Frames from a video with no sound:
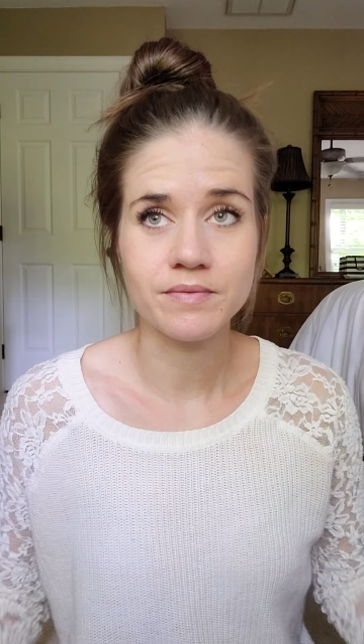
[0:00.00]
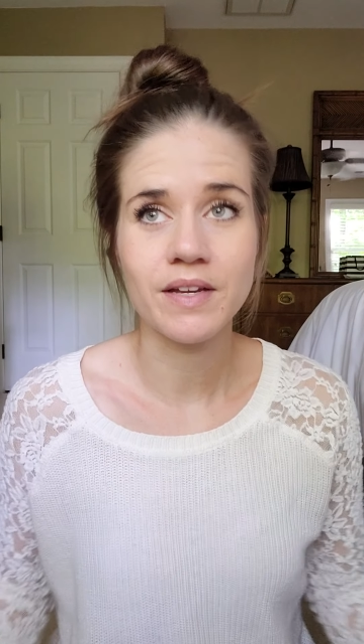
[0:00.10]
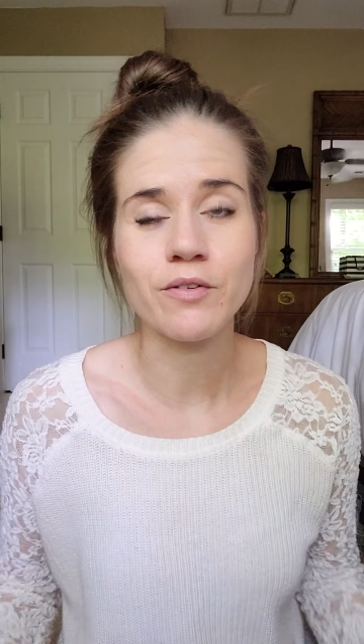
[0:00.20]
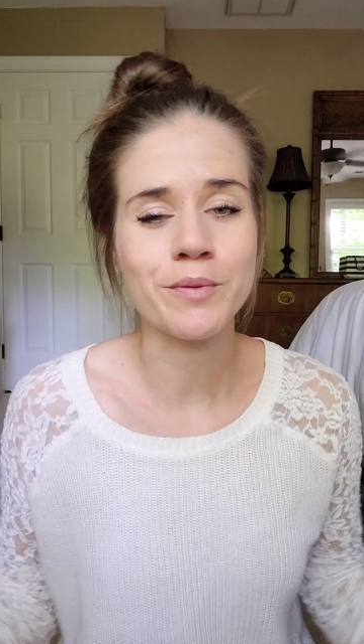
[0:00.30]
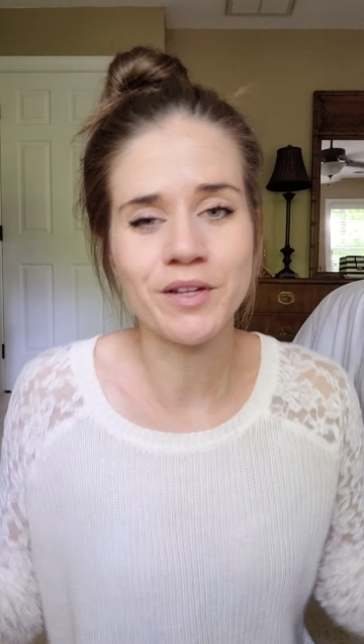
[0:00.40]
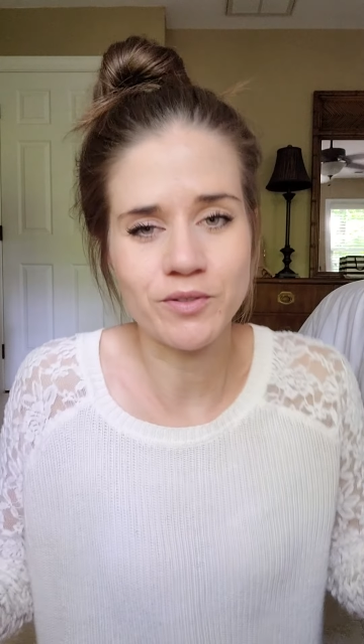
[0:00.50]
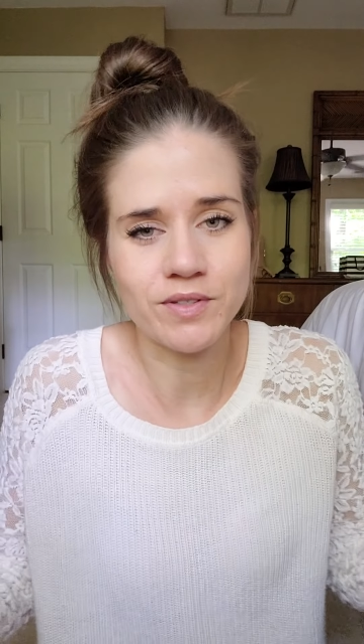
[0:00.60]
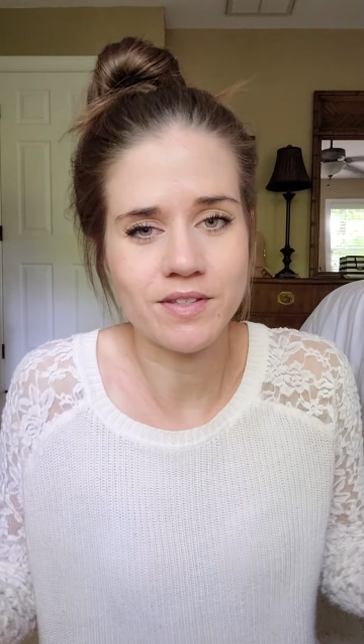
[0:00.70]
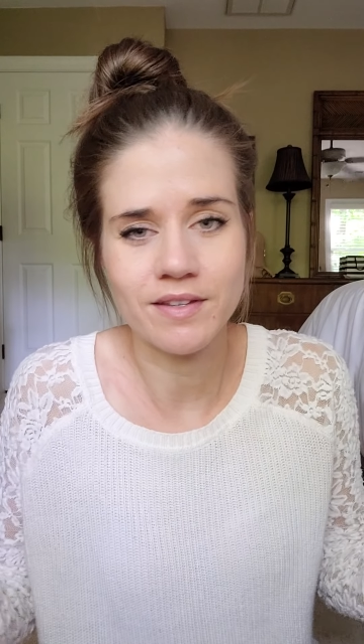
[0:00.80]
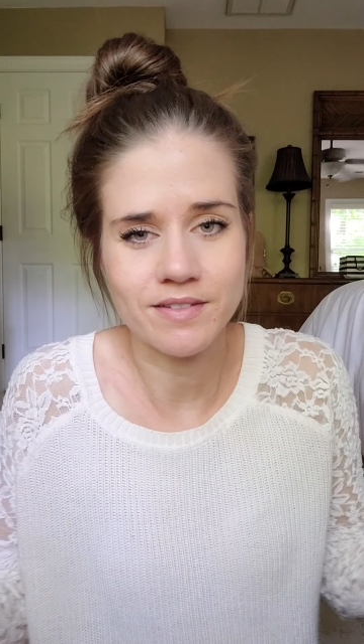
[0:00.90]
Everybody
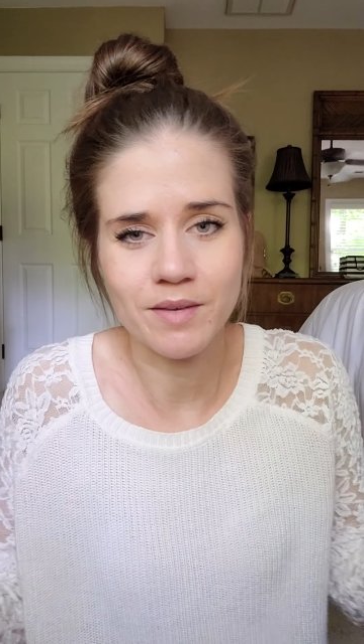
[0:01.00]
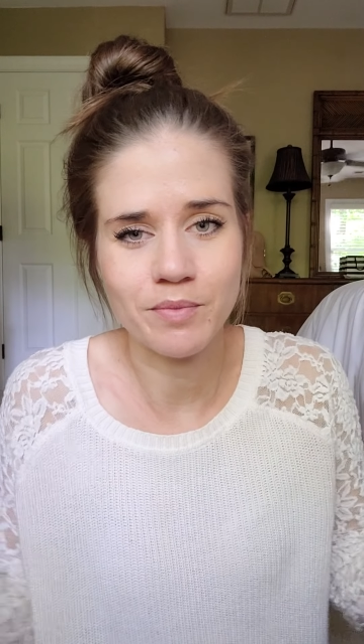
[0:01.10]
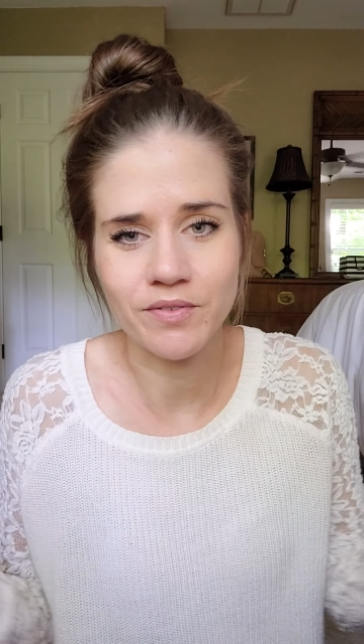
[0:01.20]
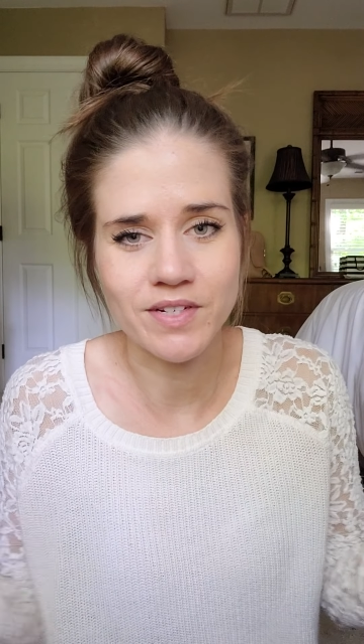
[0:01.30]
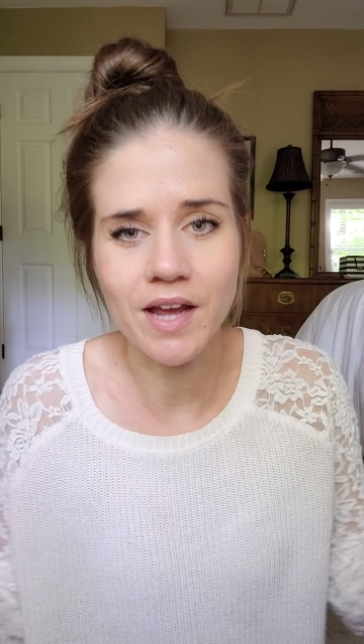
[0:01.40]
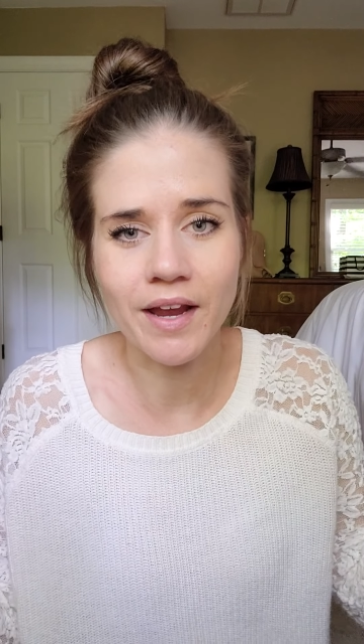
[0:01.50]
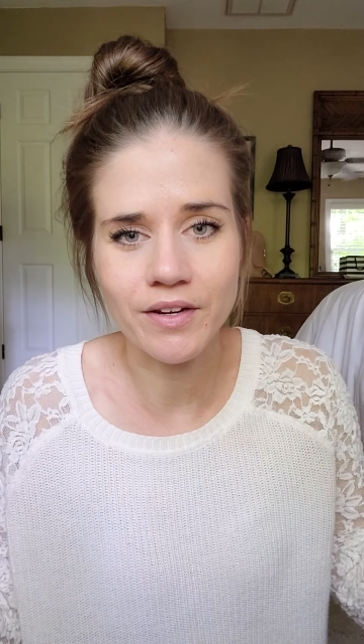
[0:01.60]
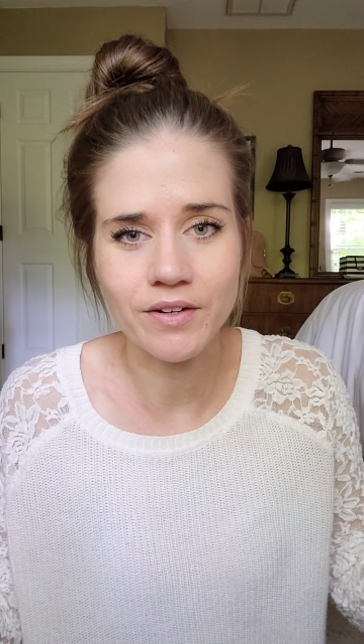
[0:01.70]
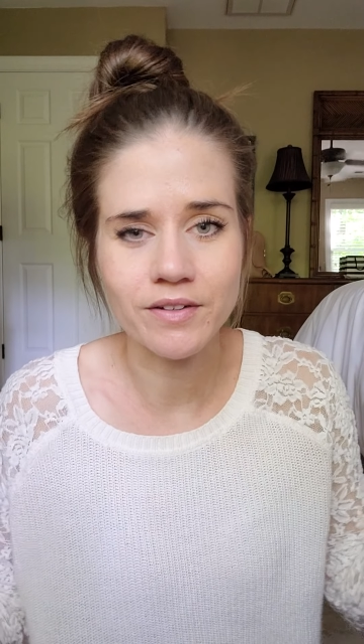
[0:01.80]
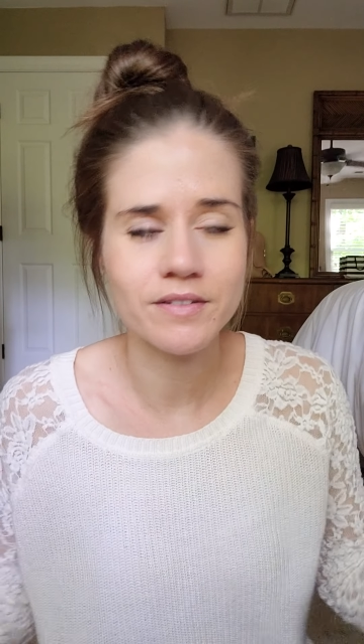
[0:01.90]
uses the example of a
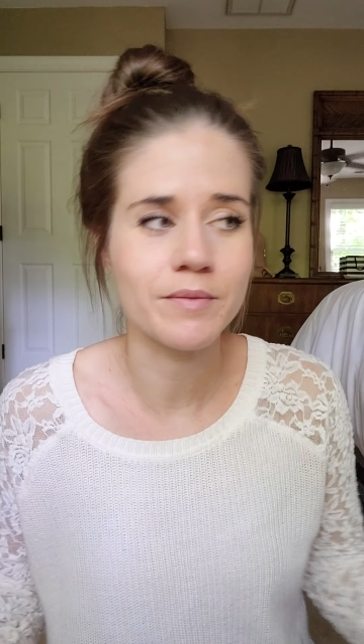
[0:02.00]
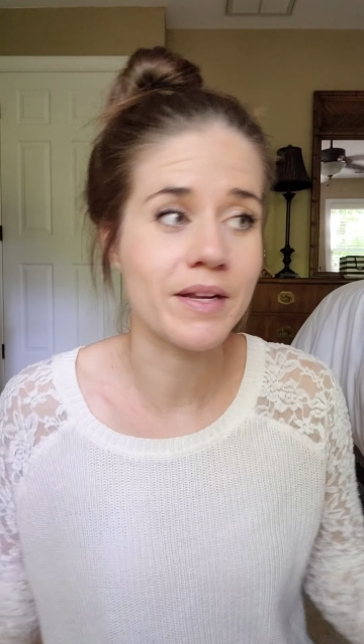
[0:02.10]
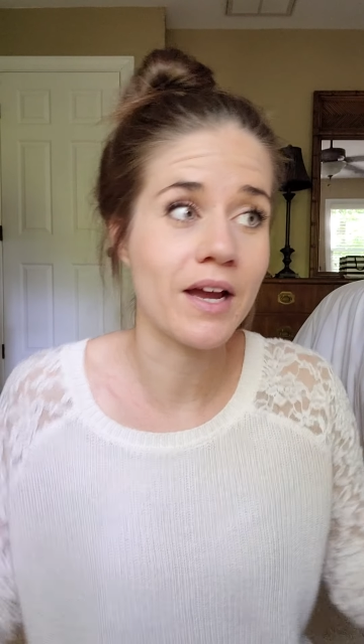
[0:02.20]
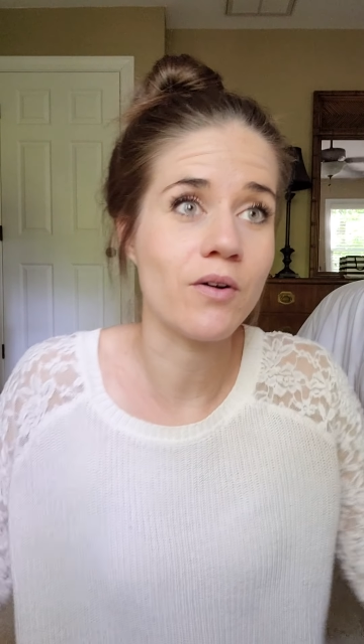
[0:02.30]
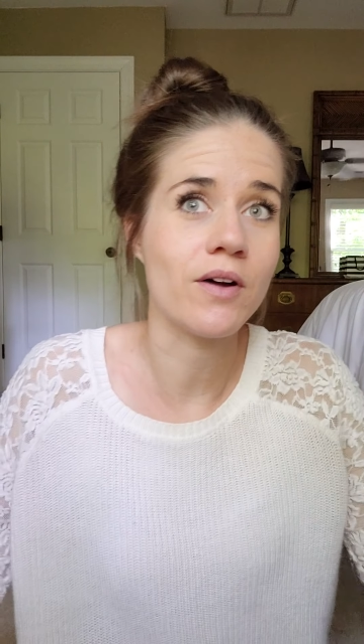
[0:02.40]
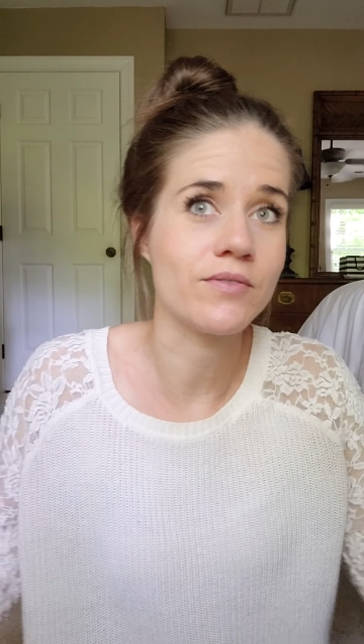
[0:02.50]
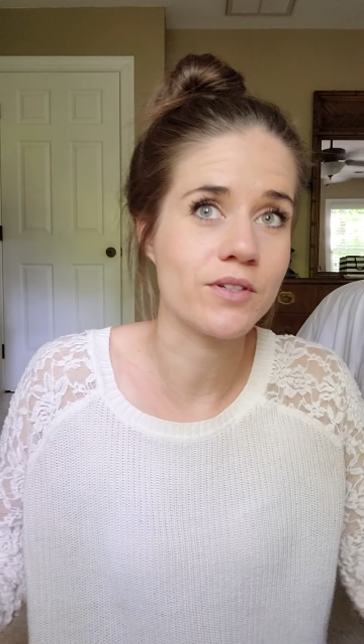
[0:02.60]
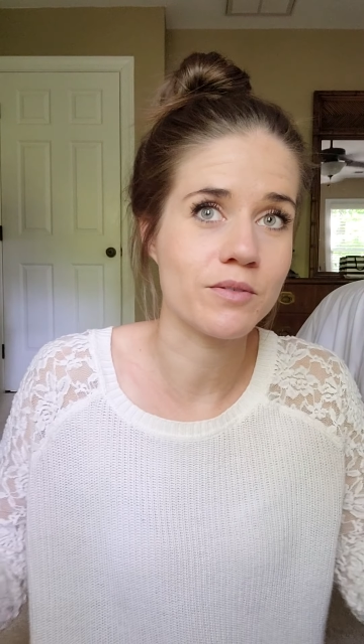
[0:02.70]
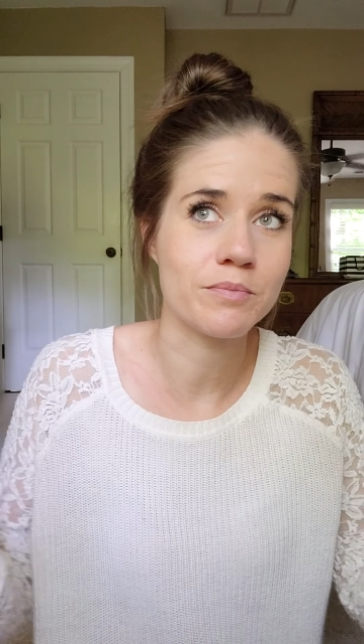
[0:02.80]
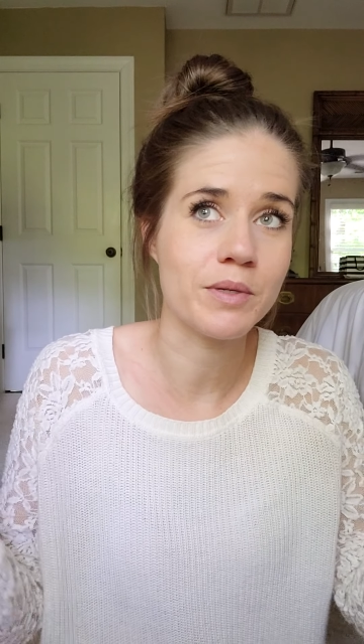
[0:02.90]
tiger. I mean, how often
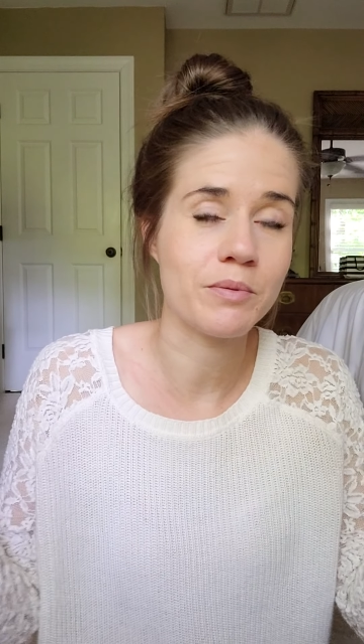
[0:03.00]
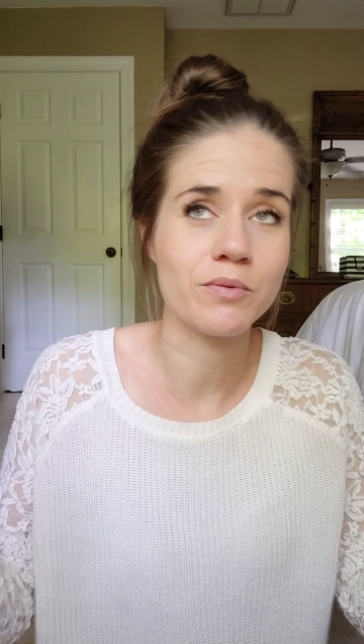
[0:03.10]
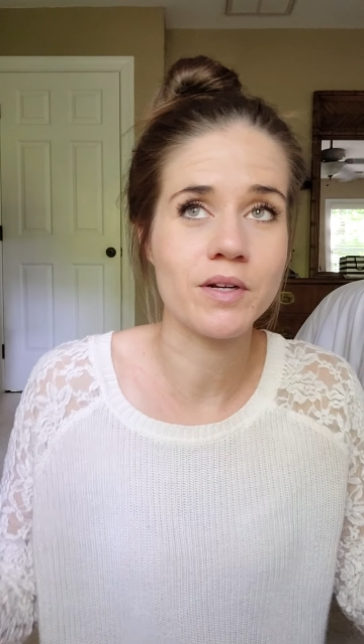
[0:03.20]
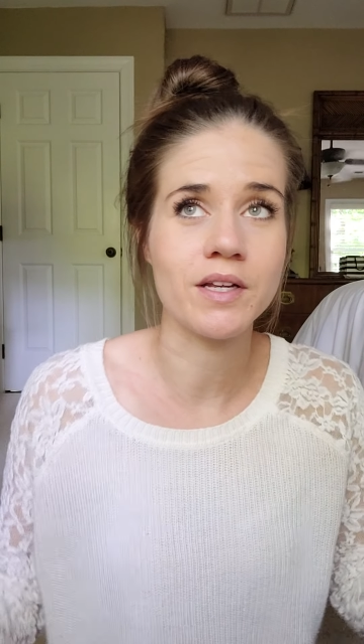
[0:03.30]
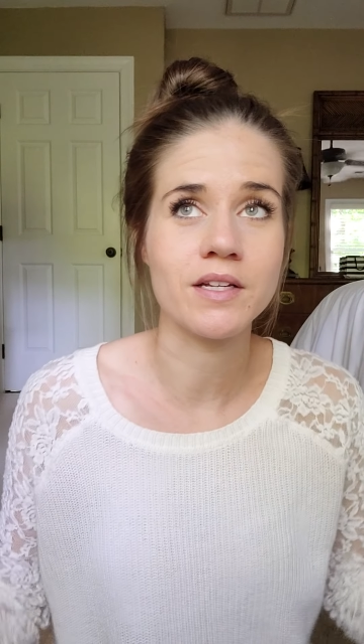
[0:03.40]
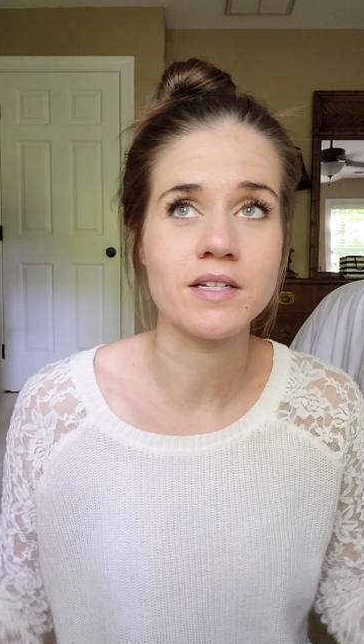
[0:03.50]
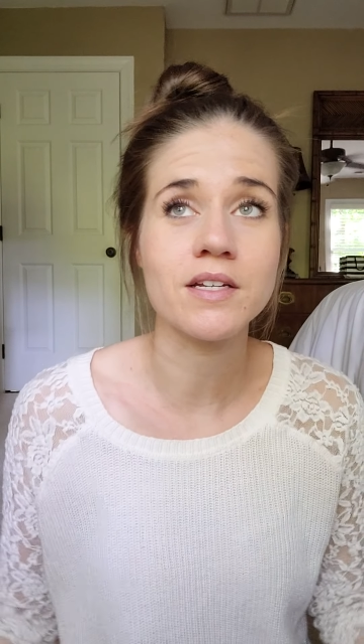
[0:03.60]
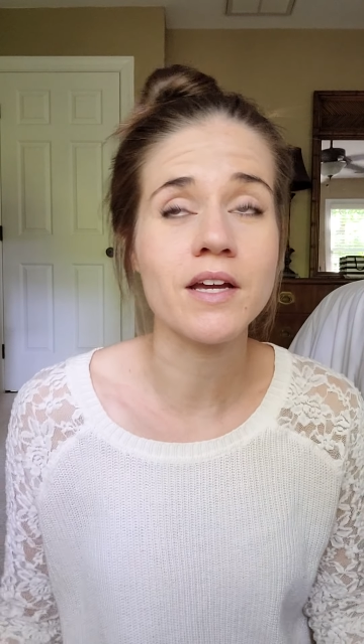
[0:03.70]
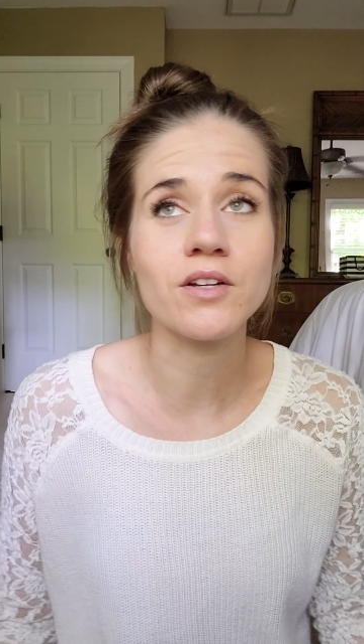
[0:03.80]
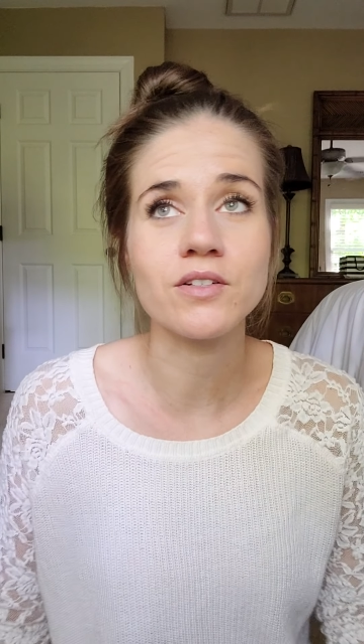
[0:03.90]
are people running into
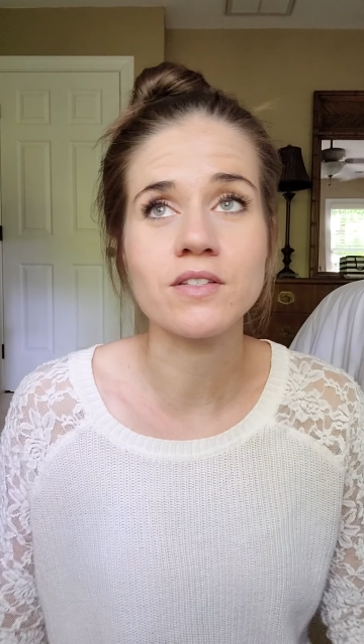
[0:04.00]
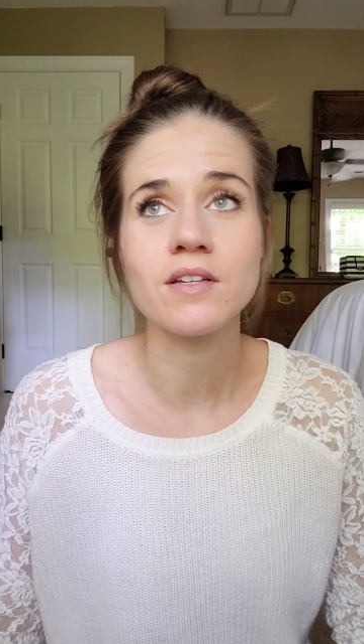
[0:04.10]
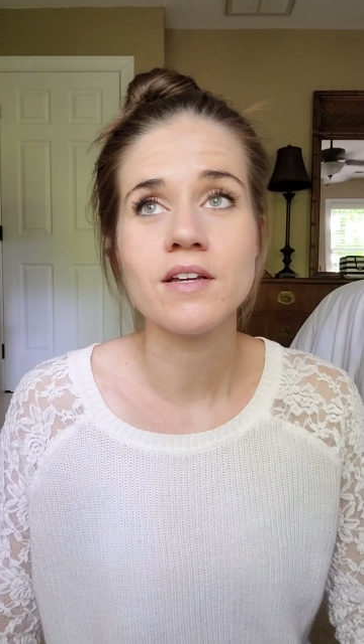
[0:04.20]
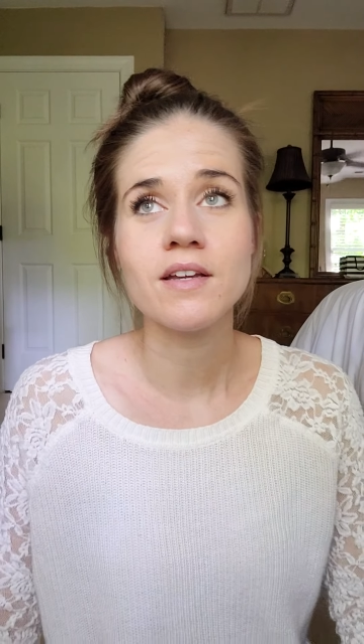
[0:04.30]
tigers?